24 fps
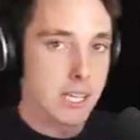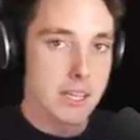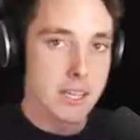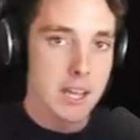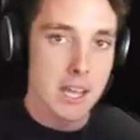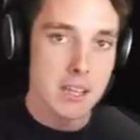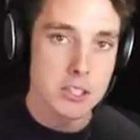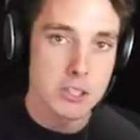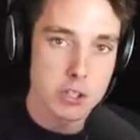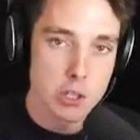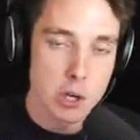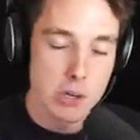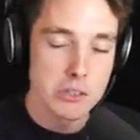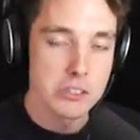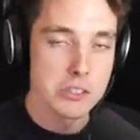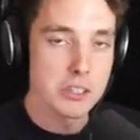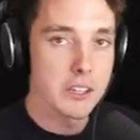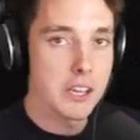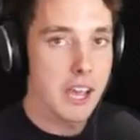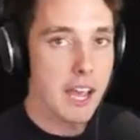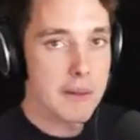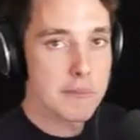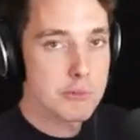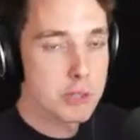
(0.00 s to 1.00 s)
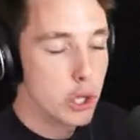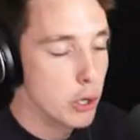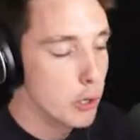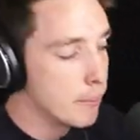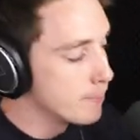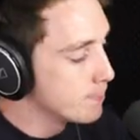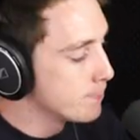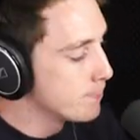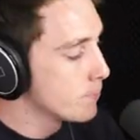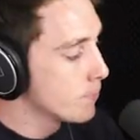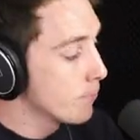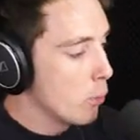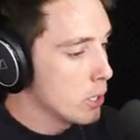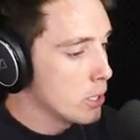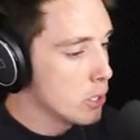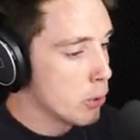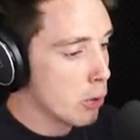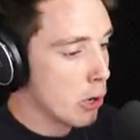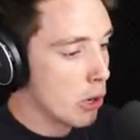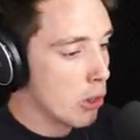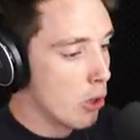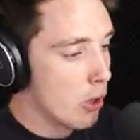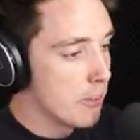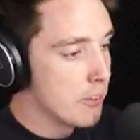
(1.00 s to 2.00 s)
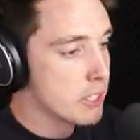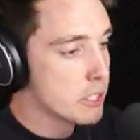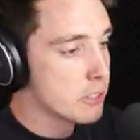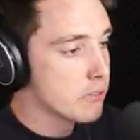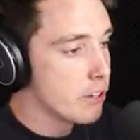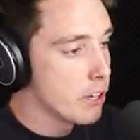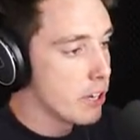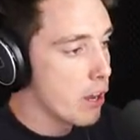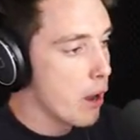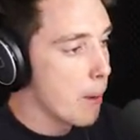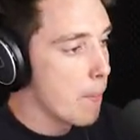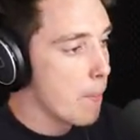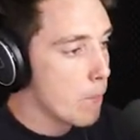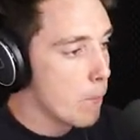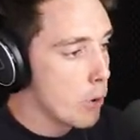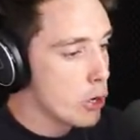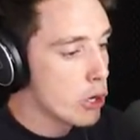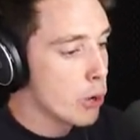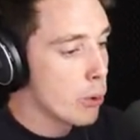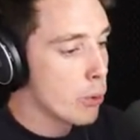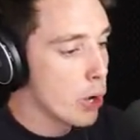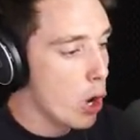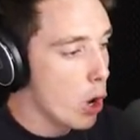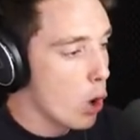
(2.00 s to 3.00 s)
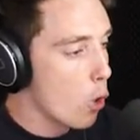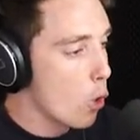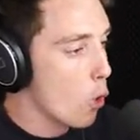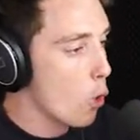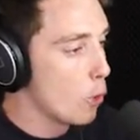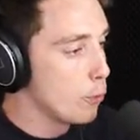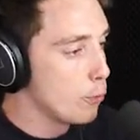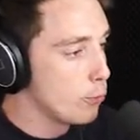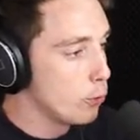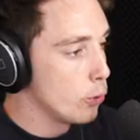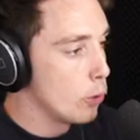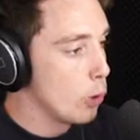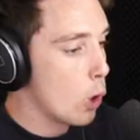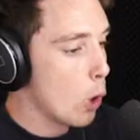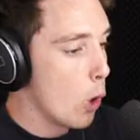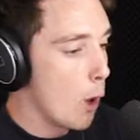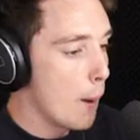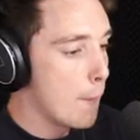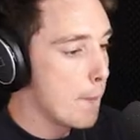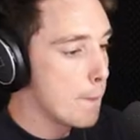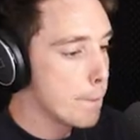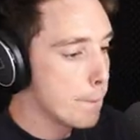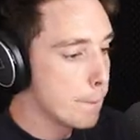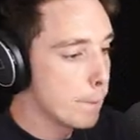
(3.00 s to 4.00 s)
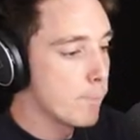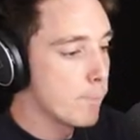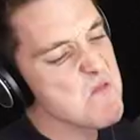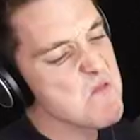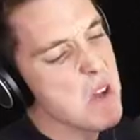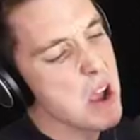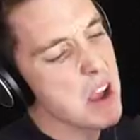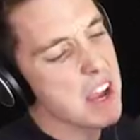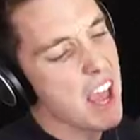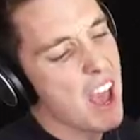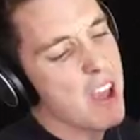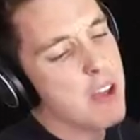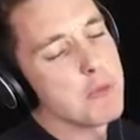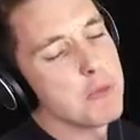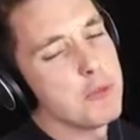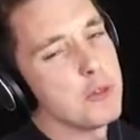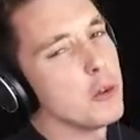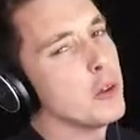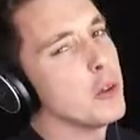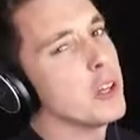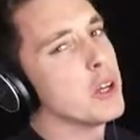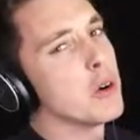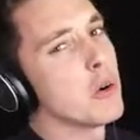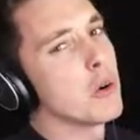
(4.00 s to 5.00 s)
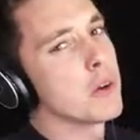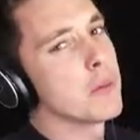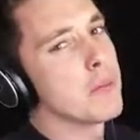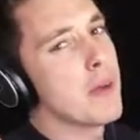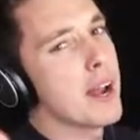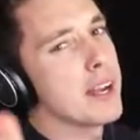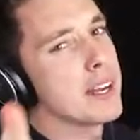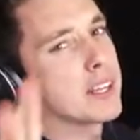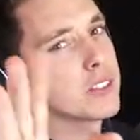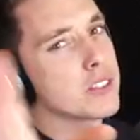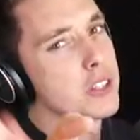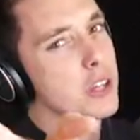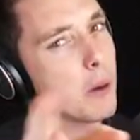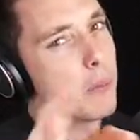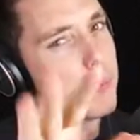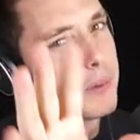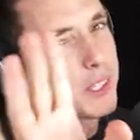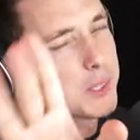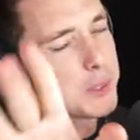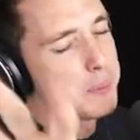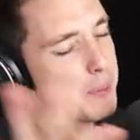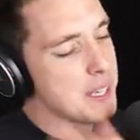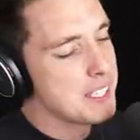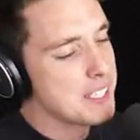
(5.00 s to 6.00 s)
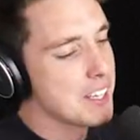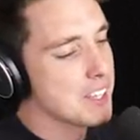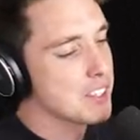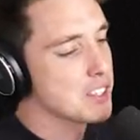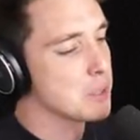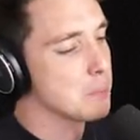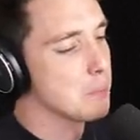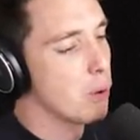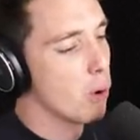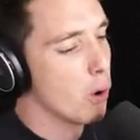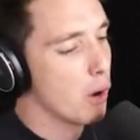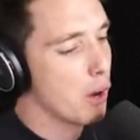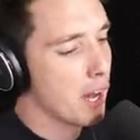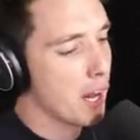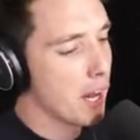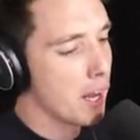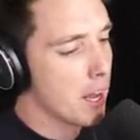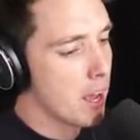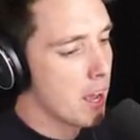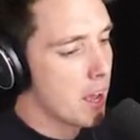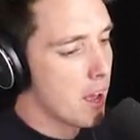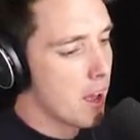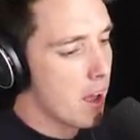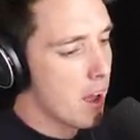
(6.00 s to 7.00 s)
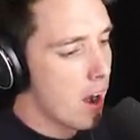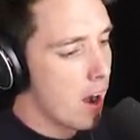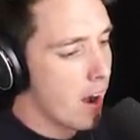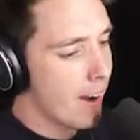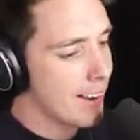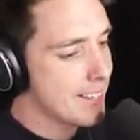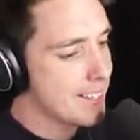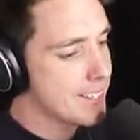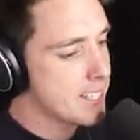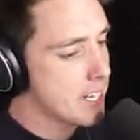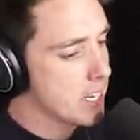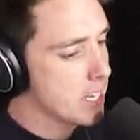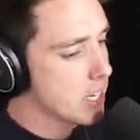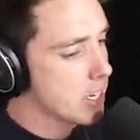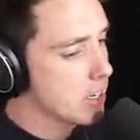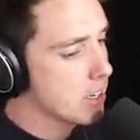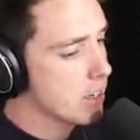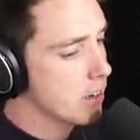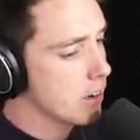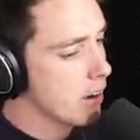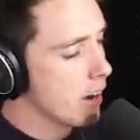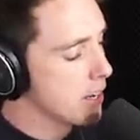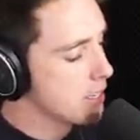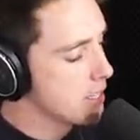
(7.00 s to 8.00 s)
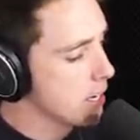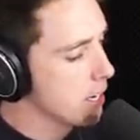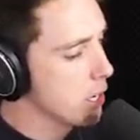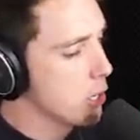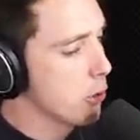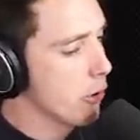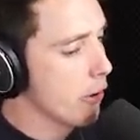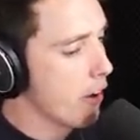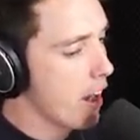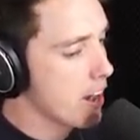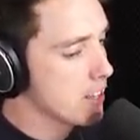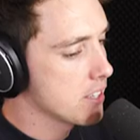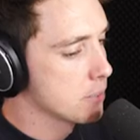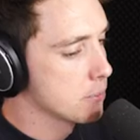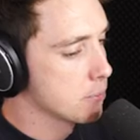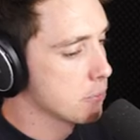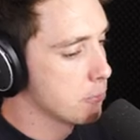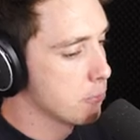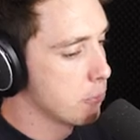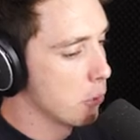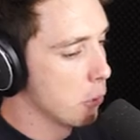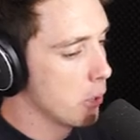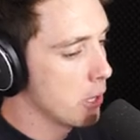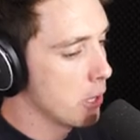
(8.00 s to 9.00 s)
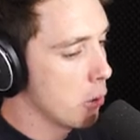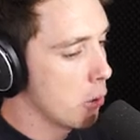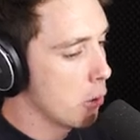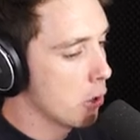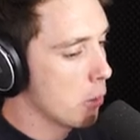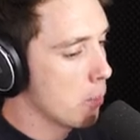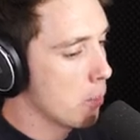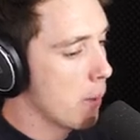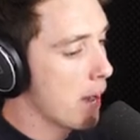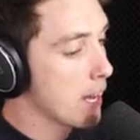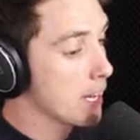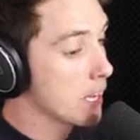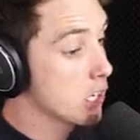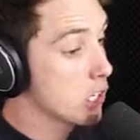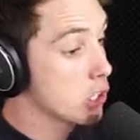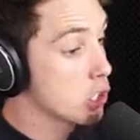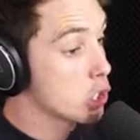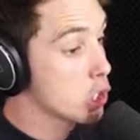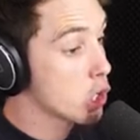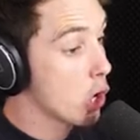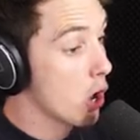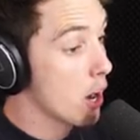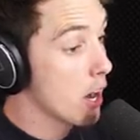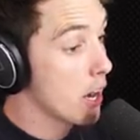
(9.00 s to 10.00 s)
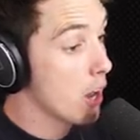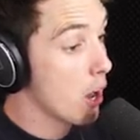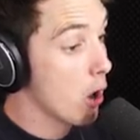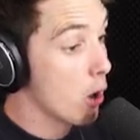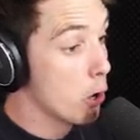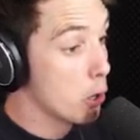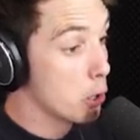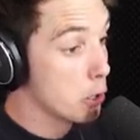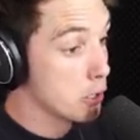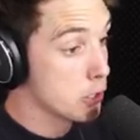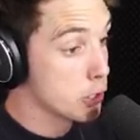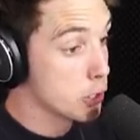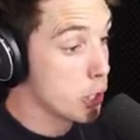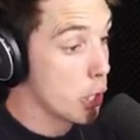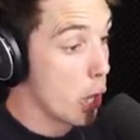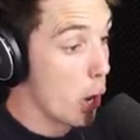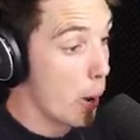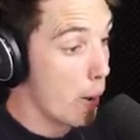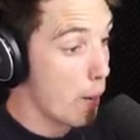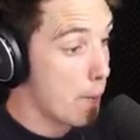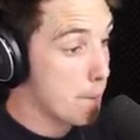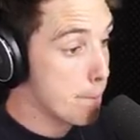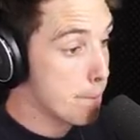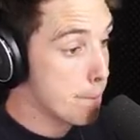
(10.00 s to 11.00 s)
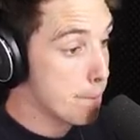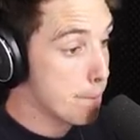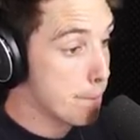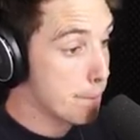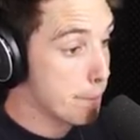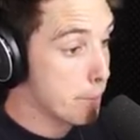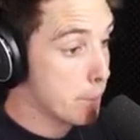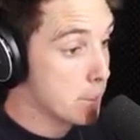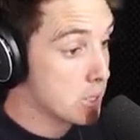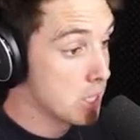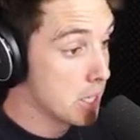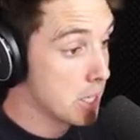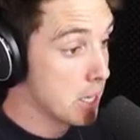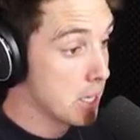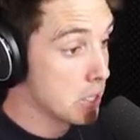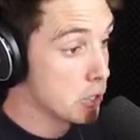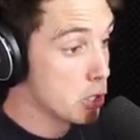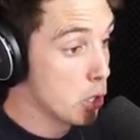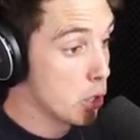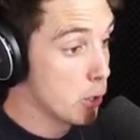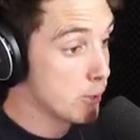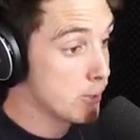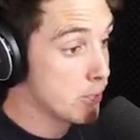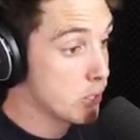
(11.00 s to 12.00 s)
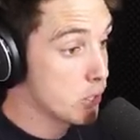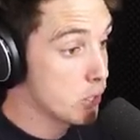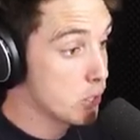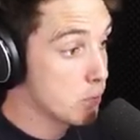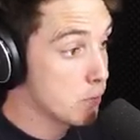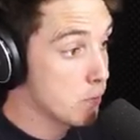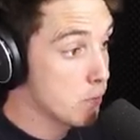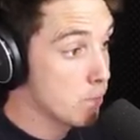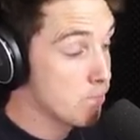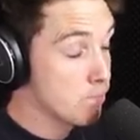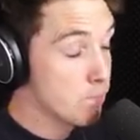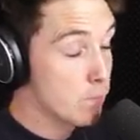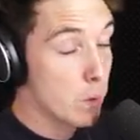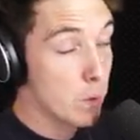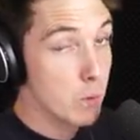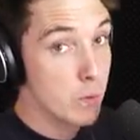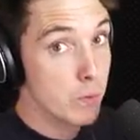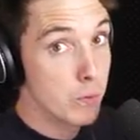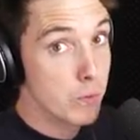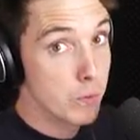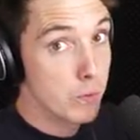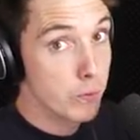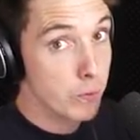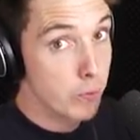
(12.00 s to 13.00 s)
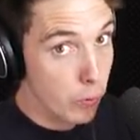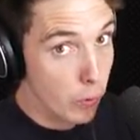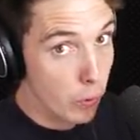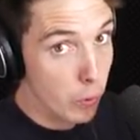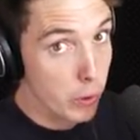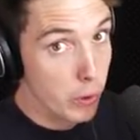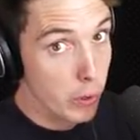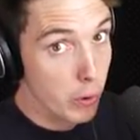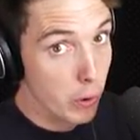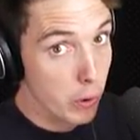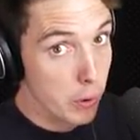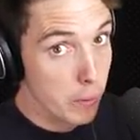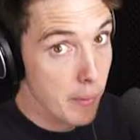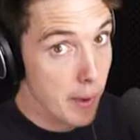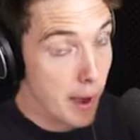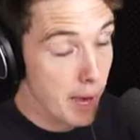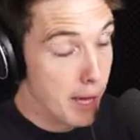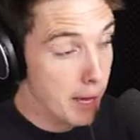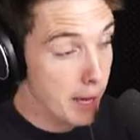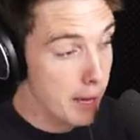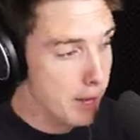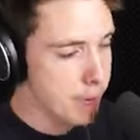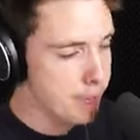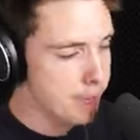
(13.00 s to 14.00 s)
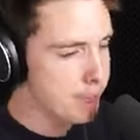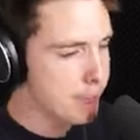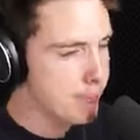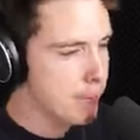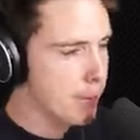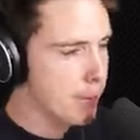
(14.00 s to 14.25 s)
Yeah, there's nukes in the game too. We're doing a lot this video. We're doing an awful lot. Okay, fully automatic zombies, bit disappointing. I did create some fully automatic giant ogres though. See these dudes? Fully automatic.